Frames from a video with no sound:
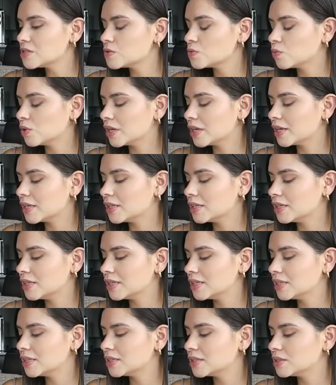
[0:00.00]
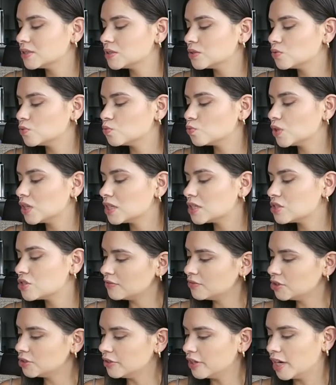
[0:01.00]
one, which
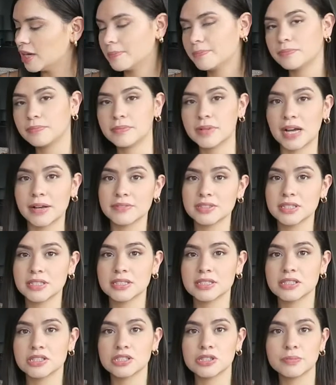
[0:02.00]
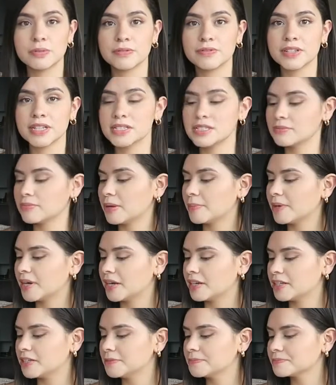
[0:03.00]
the crepe, obviously it's super fitted to my
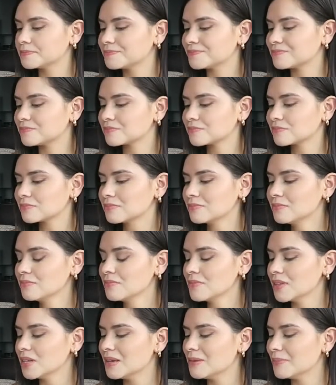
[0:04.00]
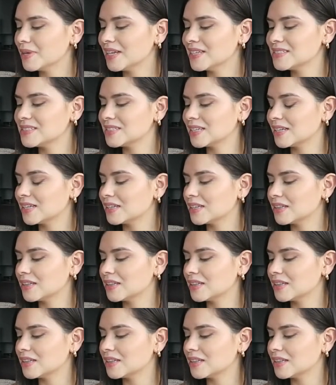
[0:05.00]
body, but I didn't